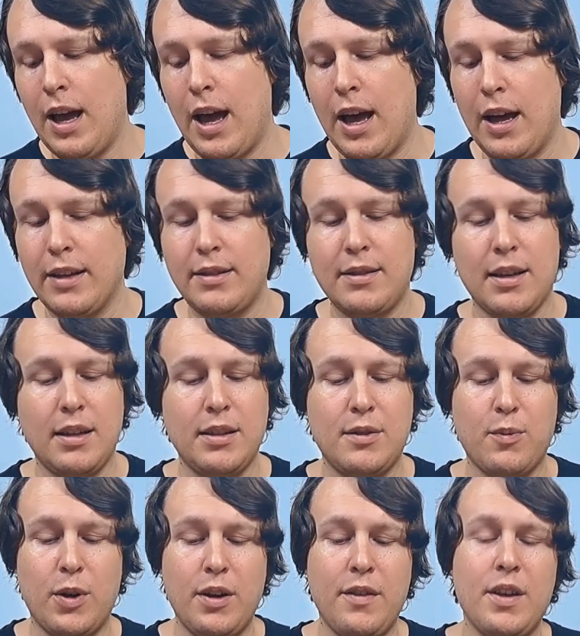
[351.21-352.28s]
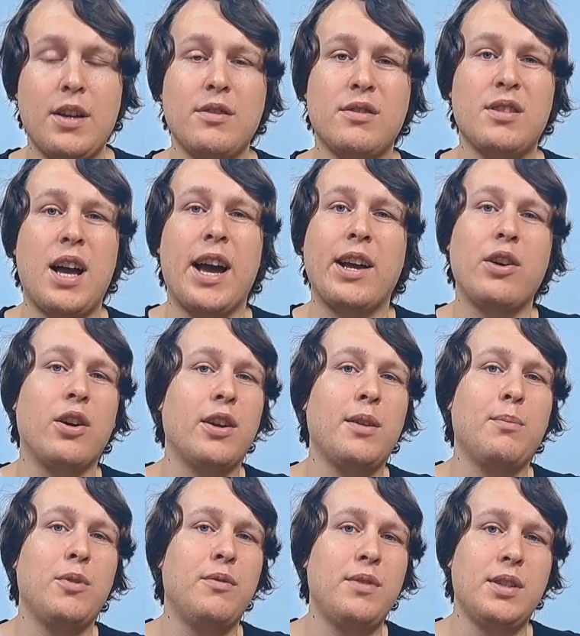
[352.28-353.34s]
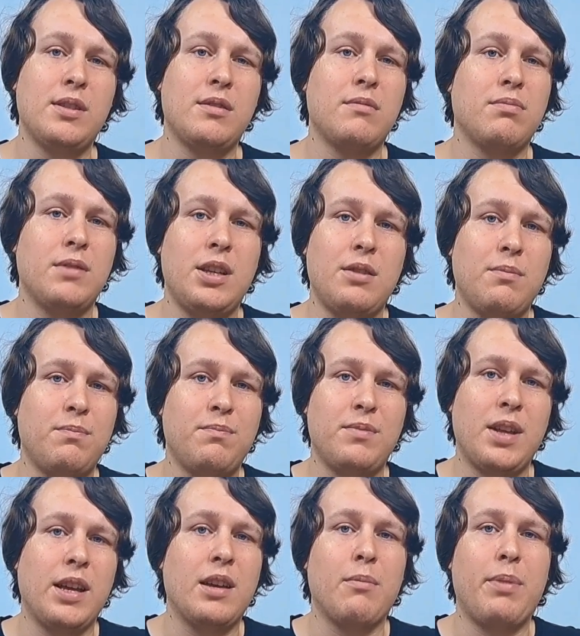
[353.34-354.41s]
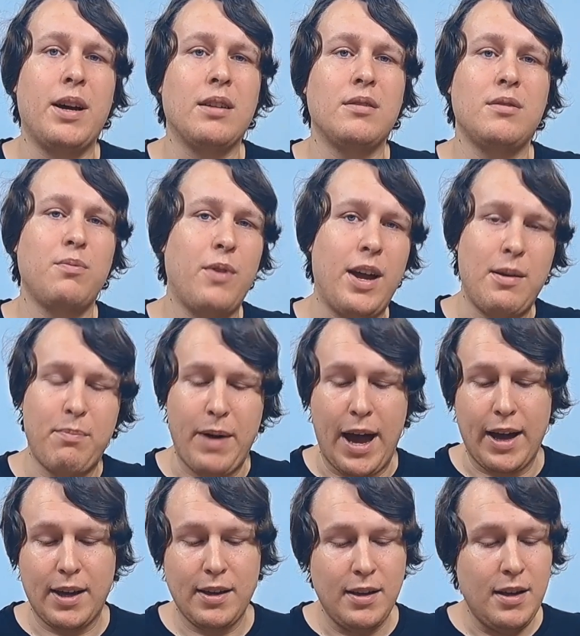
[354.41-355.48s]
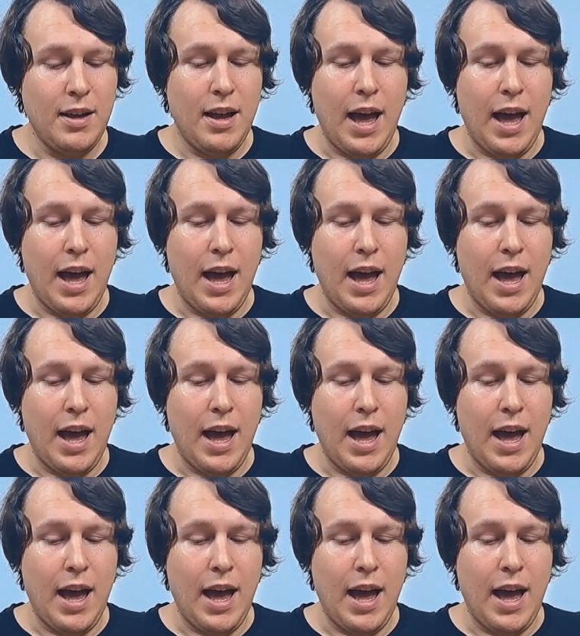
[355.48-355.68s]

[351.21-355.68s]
It's one of those iconic movies when you think about way back.